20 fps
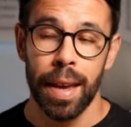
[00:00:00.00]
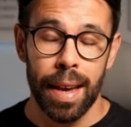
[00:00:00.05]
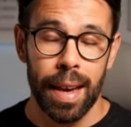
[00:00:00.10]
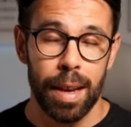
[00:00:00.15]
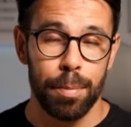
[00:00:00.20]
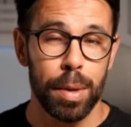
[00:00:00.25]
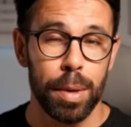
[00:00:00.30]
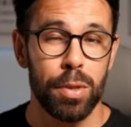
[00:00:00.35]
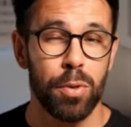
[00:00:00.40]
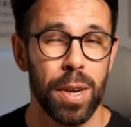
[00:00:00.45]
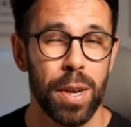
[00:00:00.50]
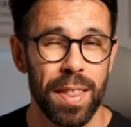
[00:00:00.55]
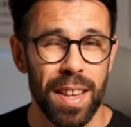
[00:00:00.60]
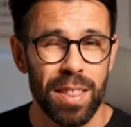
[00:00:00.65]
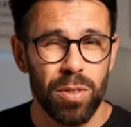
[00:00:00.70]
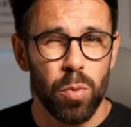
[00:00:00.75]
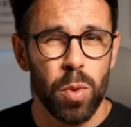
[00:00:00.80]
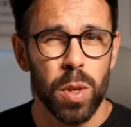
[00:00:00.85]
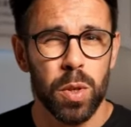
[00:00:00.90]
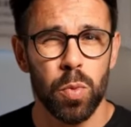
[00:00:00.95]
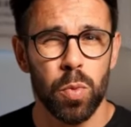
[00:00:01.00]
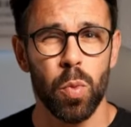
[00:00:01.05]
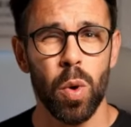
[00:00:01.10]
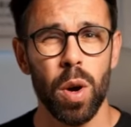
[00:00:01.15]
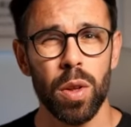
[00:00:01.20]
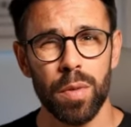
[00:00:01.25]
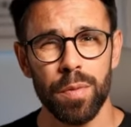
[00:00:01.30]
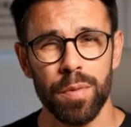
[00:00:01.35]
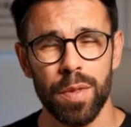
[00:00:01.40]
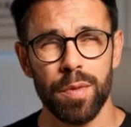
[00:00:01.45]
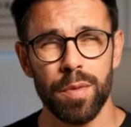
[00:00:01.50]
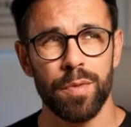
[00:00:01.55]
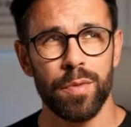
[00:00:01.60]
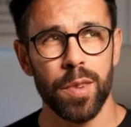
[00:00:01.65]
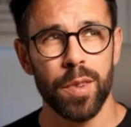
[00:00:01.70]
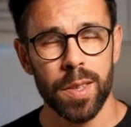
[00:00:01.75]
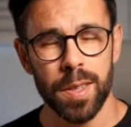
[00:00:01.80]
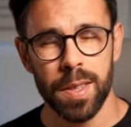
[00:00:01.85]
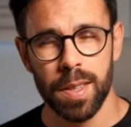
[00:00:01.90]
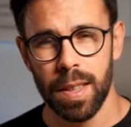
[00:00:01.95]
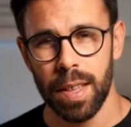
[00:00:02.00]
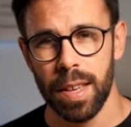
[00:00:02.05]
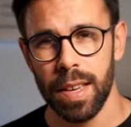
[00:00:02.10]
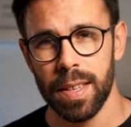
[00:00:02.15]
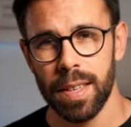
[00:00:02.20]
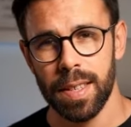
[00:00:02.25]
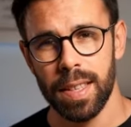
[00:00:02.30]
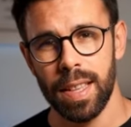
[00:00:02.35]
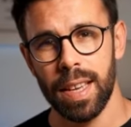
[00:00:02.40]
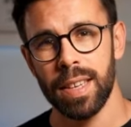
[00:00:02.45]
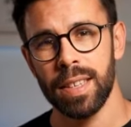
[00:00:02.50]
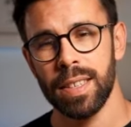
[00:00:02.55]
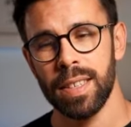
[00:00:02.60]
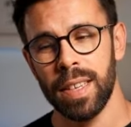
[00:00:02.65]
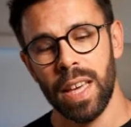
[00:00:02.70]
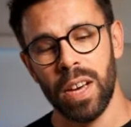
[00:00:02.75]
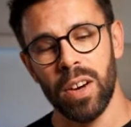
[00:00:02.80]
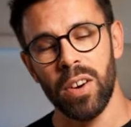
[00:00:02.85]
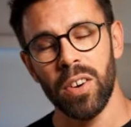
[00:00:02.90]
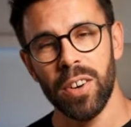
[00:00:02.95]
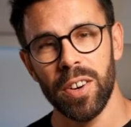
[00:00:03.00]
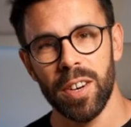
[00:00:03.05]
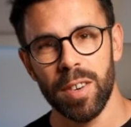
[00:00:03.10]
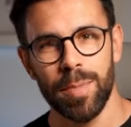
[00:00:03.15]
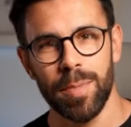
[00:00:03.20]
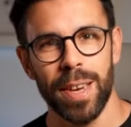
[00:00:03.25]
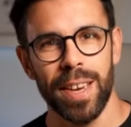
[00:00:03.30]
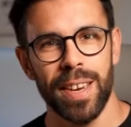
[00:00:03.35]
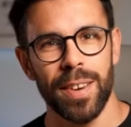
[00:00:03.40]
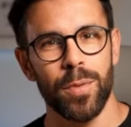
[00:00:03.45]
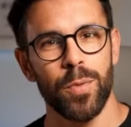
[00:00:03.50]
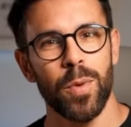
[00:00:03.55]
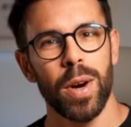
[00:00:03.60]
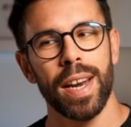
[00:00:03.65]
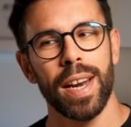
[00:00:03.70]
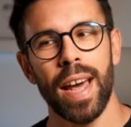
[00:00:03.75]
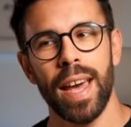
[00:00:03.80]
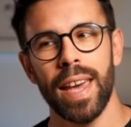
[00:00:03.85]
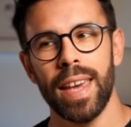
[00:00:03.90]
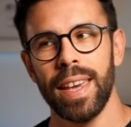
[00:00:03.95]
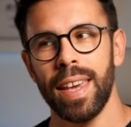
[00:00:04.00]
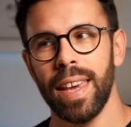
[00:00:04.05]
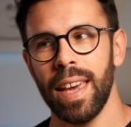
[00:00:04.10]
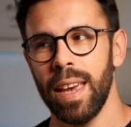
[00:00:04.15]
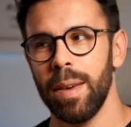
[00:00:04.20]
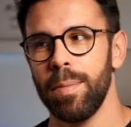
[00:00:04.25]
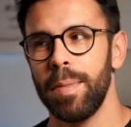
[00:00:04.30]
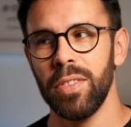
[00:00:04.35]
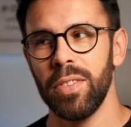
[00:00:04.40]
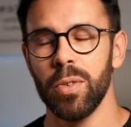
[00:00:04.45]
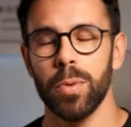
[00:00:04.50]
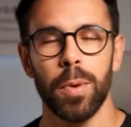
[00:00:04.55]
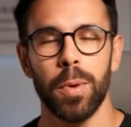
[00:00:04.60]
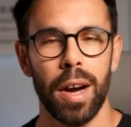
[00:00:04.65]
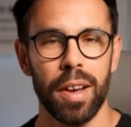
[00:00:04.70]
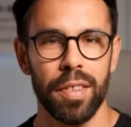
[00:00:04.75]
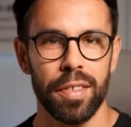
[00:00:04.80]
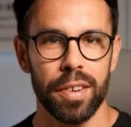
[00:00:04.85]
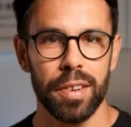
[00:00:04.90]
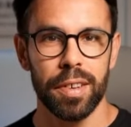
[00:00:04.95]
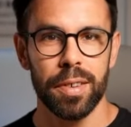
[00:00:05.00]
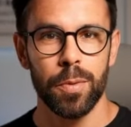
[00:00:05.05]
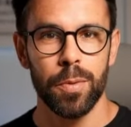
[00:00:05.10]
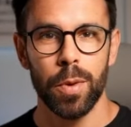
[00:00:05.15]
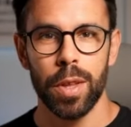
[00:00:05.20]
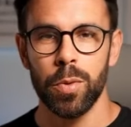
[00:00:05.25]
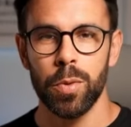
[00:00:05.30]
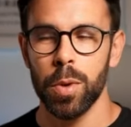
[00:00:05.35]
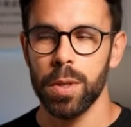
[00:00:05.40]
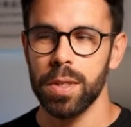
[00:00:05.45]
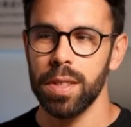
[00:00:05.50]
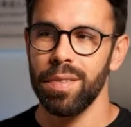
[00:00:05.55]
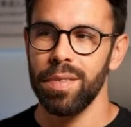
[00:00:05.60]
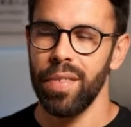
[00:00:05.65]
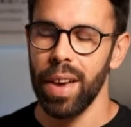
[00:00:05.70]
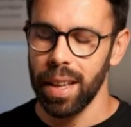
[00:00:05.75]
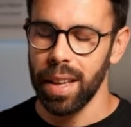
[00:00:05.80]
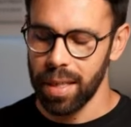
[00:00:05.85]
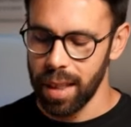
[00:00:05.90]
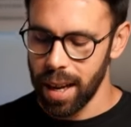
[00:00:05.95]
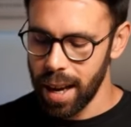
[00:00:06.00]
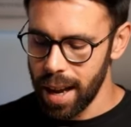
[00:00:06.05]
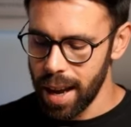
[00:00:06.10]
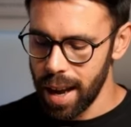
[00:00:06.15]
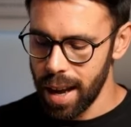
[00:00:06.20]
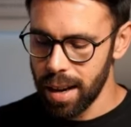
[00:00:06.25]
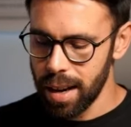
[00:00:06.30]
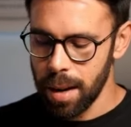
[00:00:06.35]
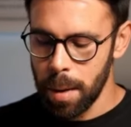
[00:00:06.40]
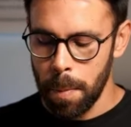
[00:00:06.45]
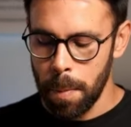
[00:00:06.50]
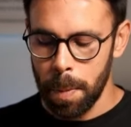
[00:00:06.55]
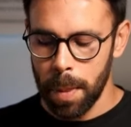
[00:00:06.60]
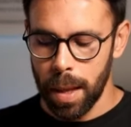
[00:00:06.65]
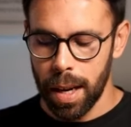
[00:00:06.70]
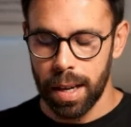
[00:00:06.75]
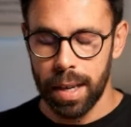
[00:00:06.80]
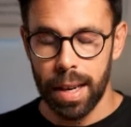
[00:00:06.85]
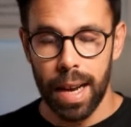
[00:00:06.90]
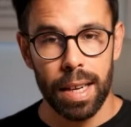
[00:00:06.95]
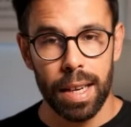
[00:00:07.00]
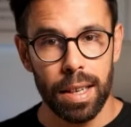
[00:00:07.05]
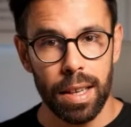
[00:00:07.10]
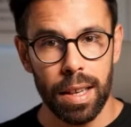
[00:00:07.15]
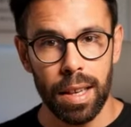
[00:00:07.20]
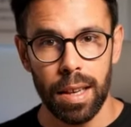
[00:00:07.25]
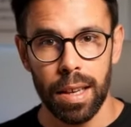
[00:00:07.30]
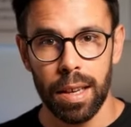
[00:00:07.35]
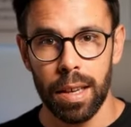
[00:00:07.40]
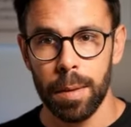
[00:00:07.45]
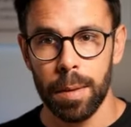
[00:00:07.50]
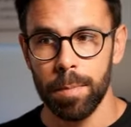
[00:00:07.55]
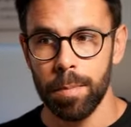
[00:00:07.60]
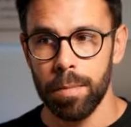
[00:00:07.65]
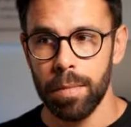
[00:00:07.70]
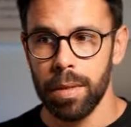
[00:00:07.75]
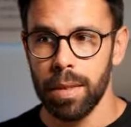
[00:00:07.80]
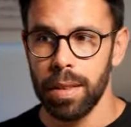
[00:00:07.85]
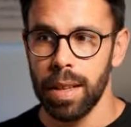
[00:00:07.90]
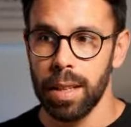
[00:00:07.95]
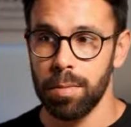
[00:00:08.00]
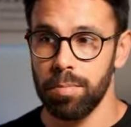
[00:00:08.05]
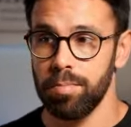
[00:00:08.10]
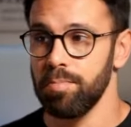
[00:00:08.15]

And by the way, that was one of the first things that conquered me when I came into Rider. It was the fact that I had an IDE that